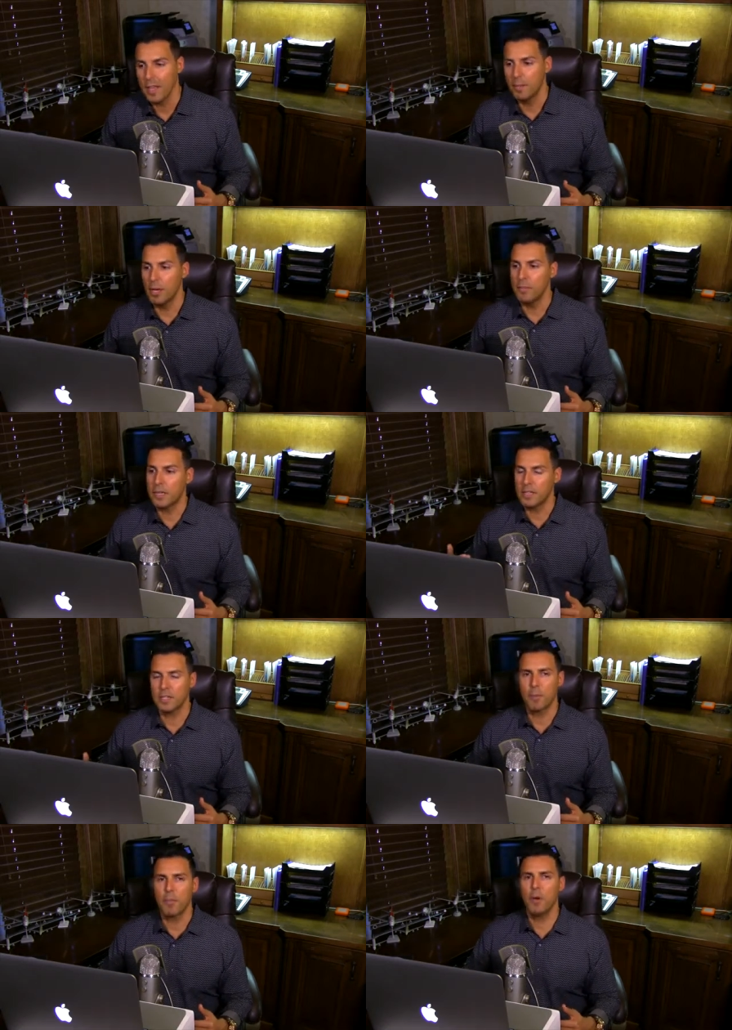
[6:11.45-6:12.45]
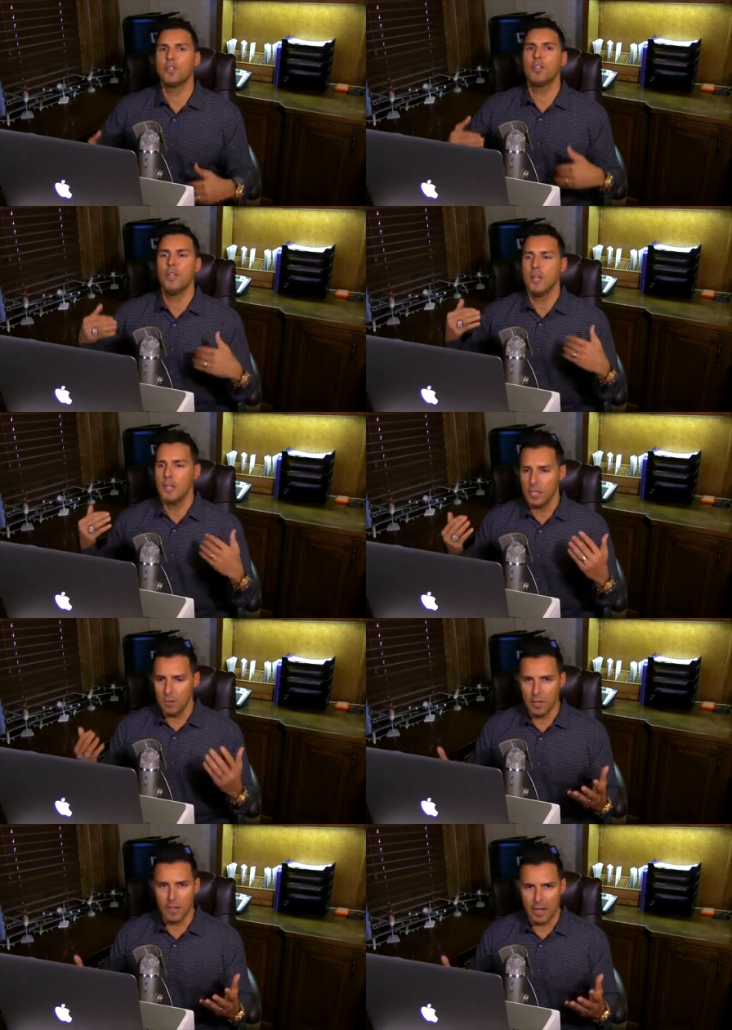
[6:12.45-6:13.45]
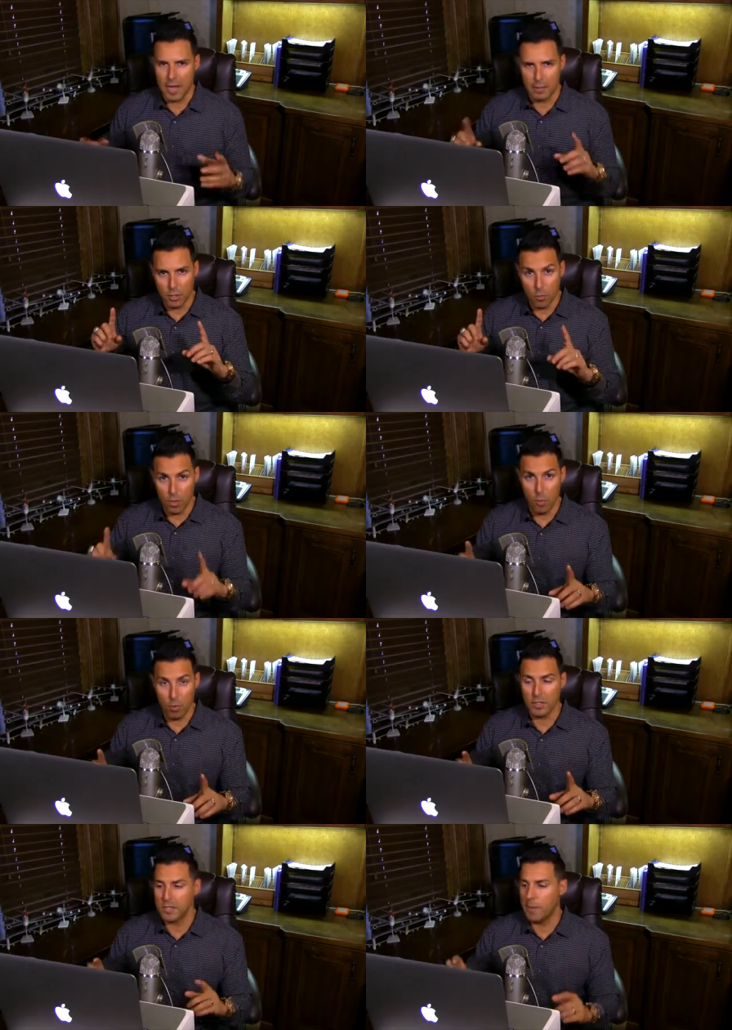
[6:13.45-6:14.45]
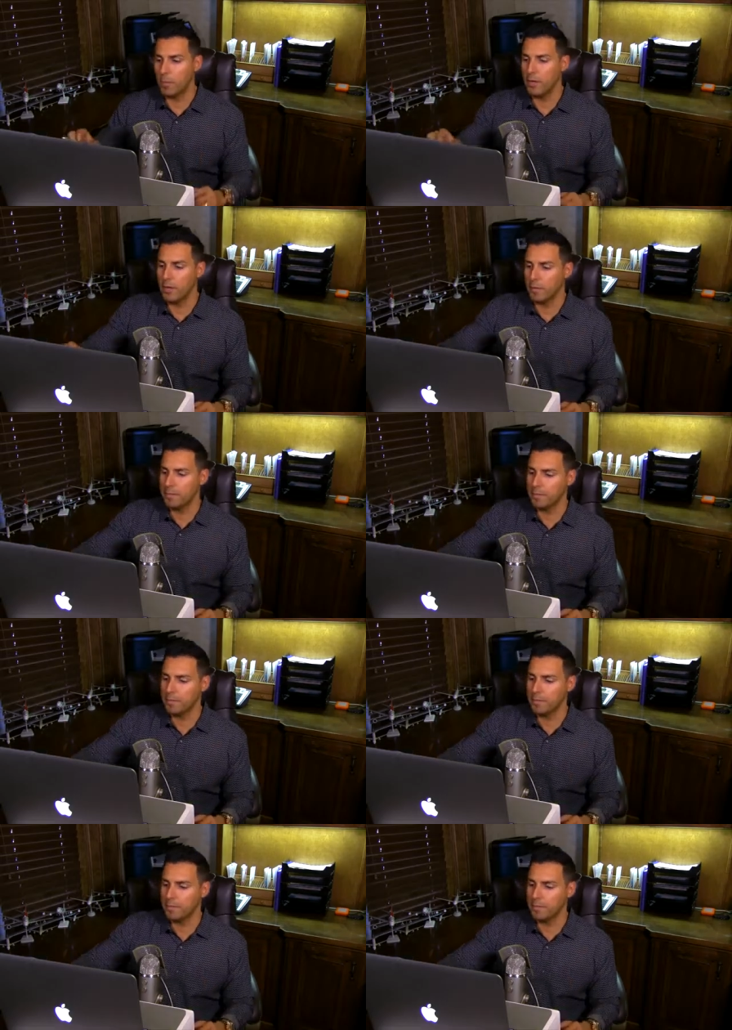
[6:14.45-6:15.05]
But because of the promotion, you've done that. Now I'm gonna do one more example here.